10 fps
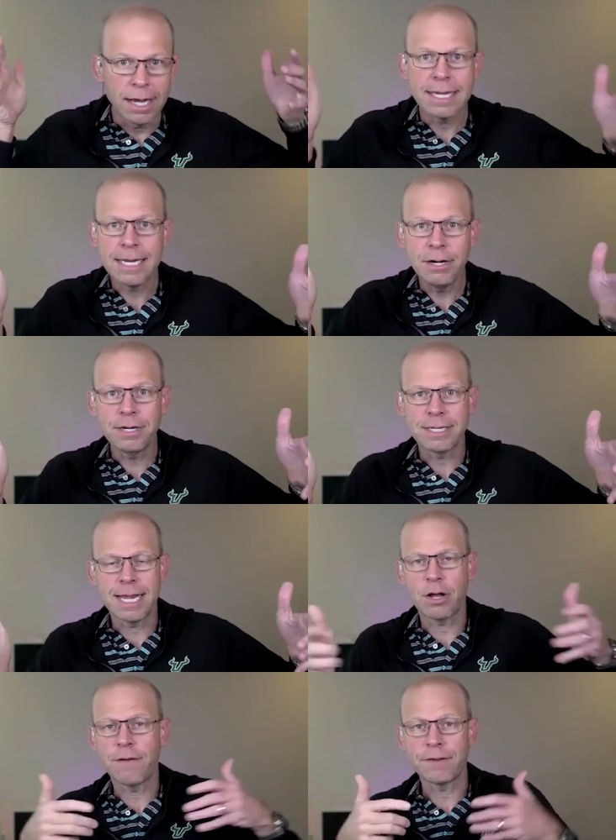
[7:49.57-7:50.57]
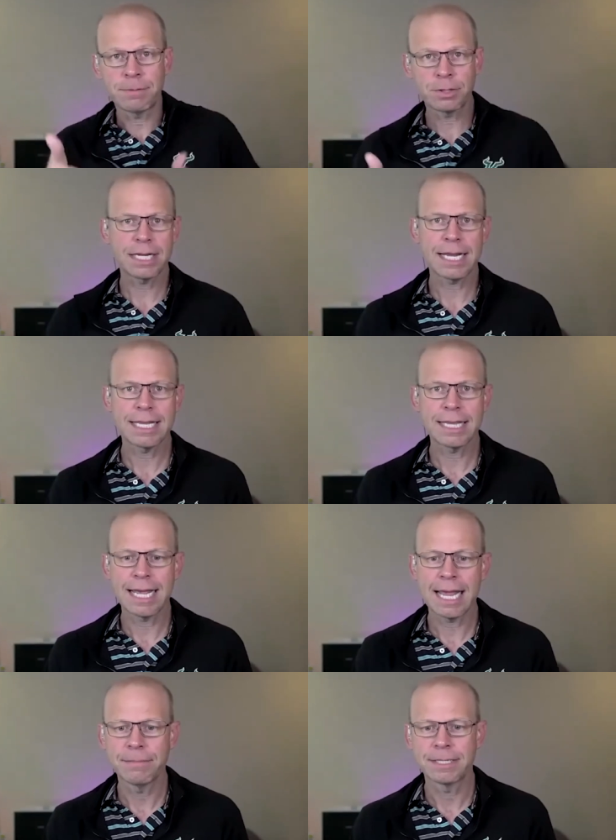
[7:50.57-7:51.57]
a year to take off, especially like in the
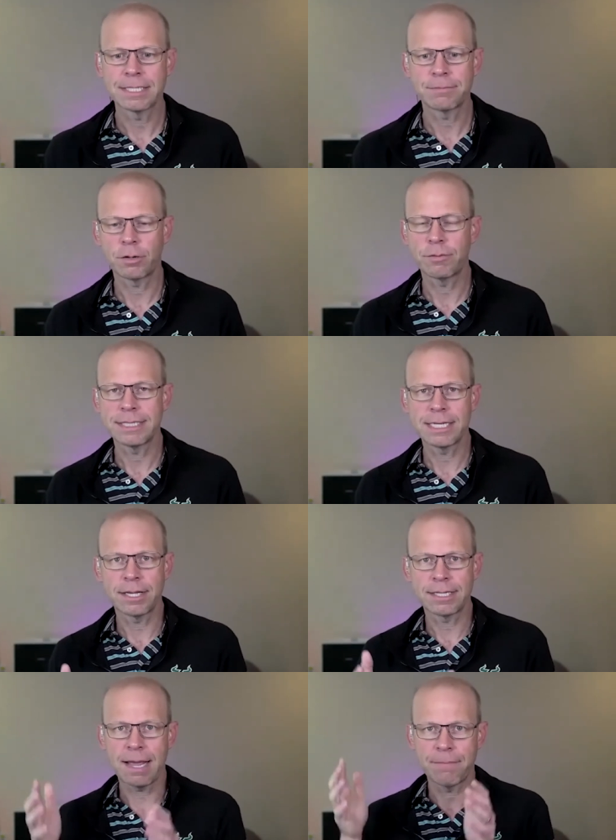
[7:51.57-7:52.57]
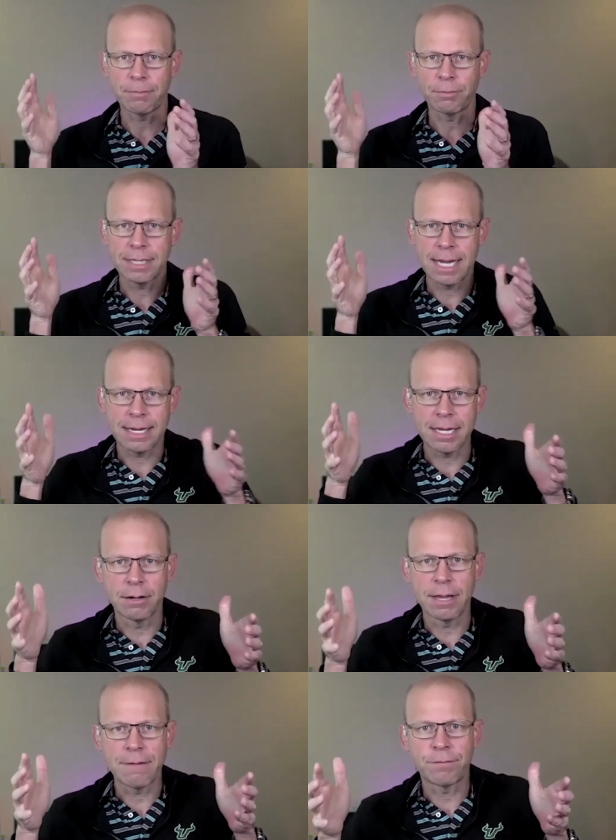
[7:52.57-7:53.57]
land business, Mark. We see it all the time. People take, you
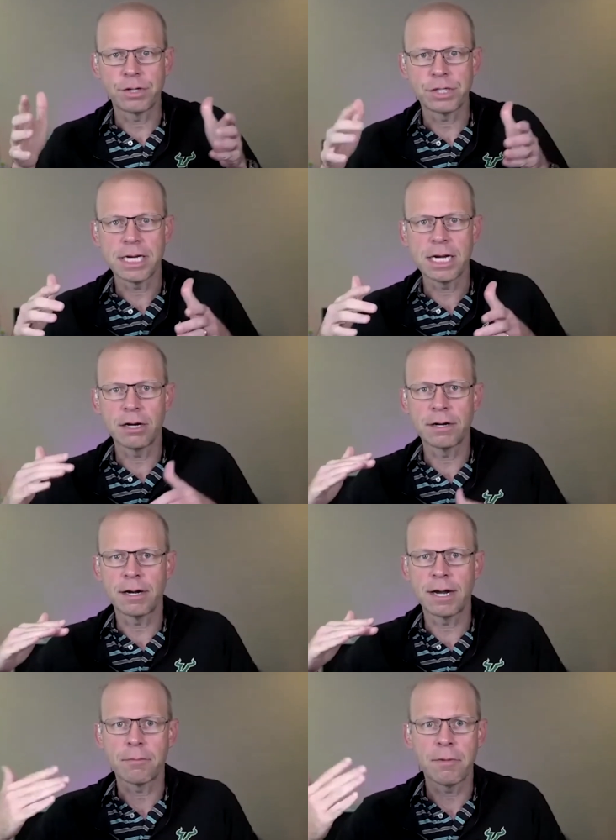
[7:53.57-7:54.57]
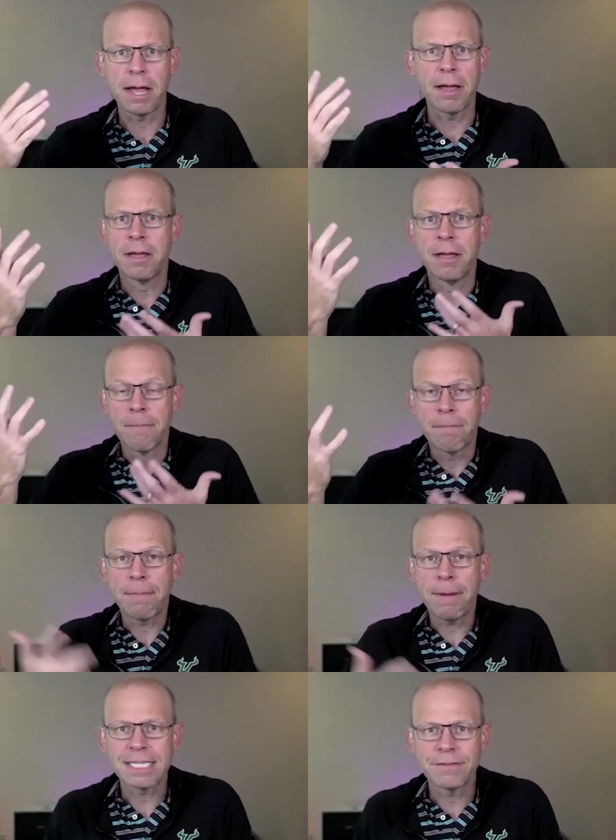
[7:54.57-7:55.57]
know, that first year, and they're like, well,
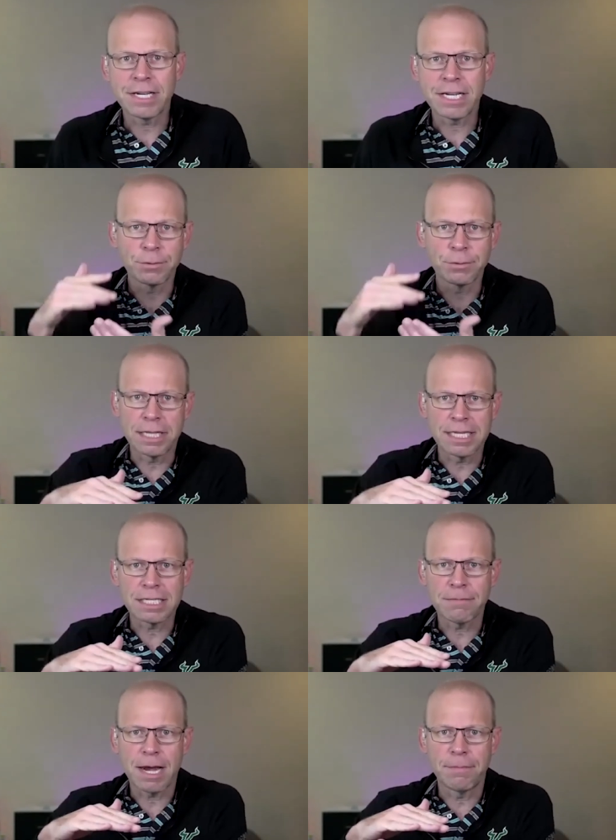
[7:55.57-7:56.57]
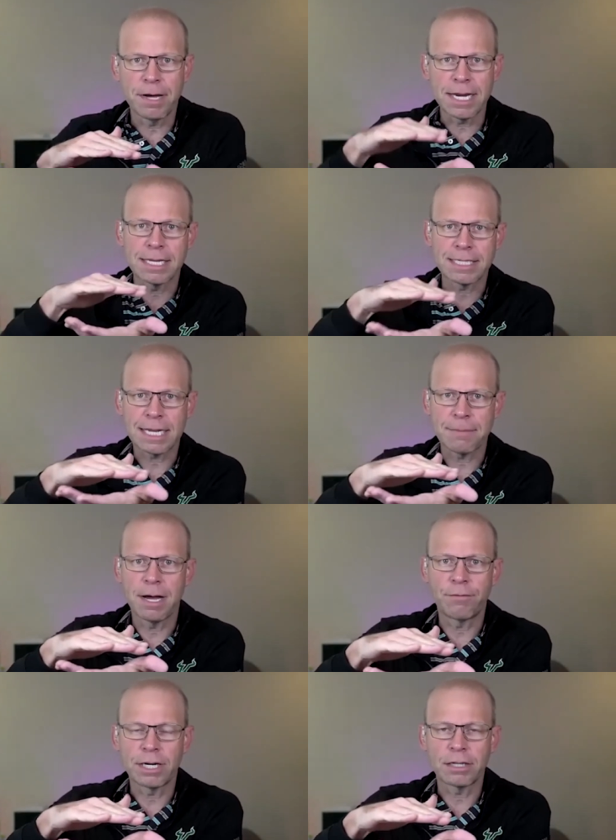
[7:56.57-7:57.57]
my passive income's only this amount of money. It's like I'm
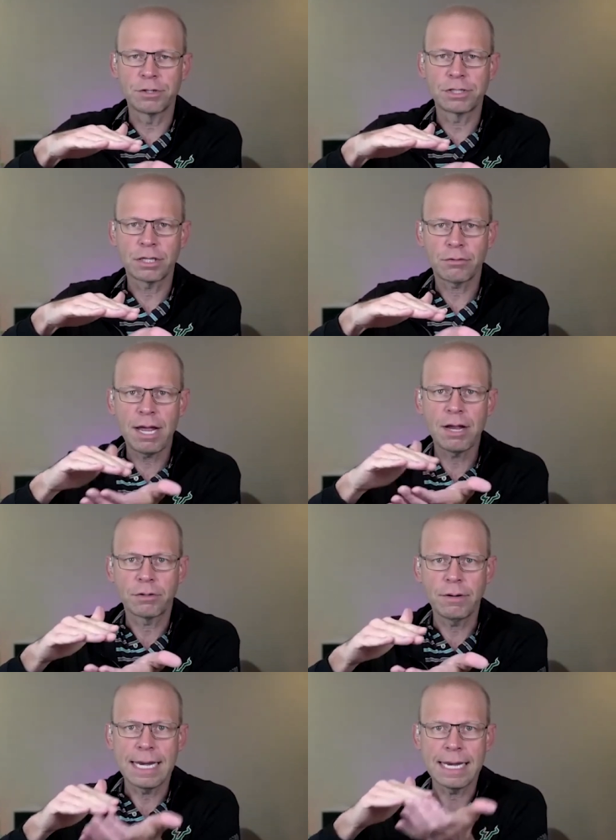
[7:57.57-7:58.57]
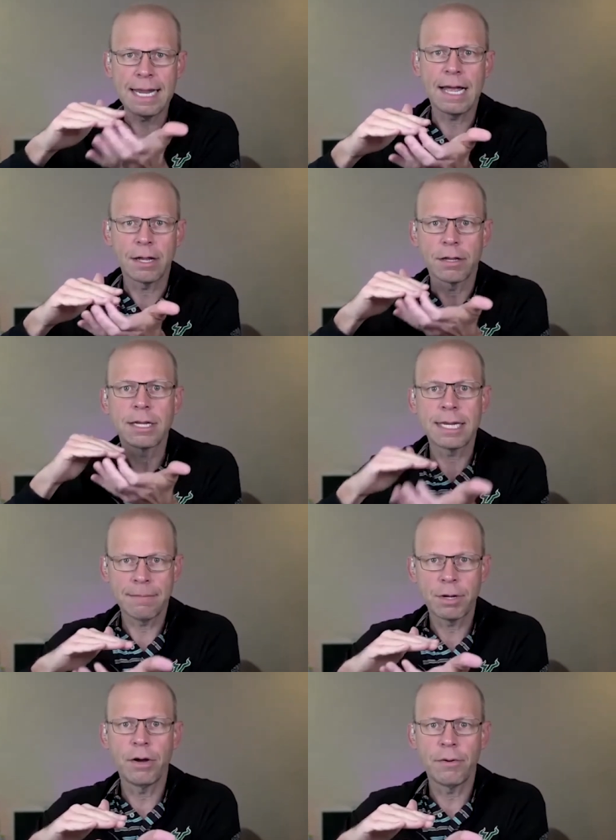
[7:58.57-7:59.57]
hovering close to the ground. Great, yeah.
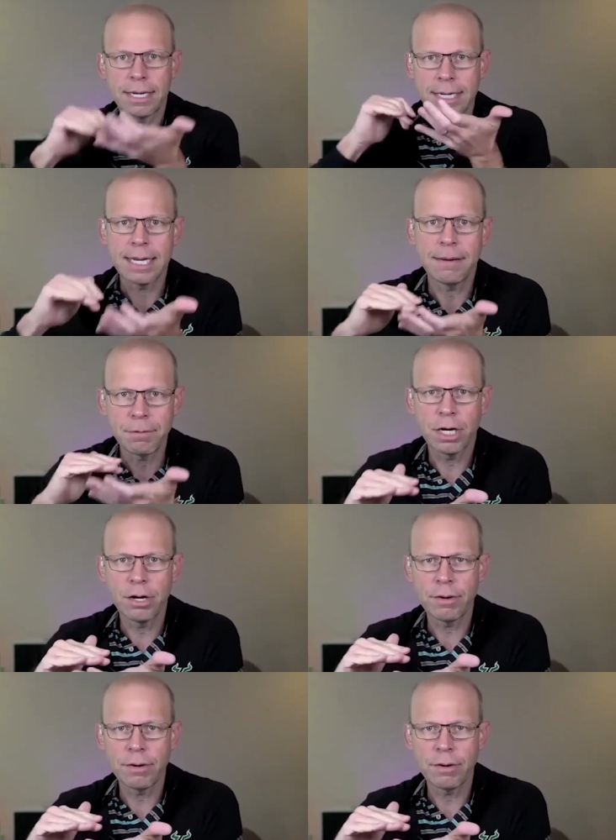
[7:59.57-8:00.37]
Keep going, keep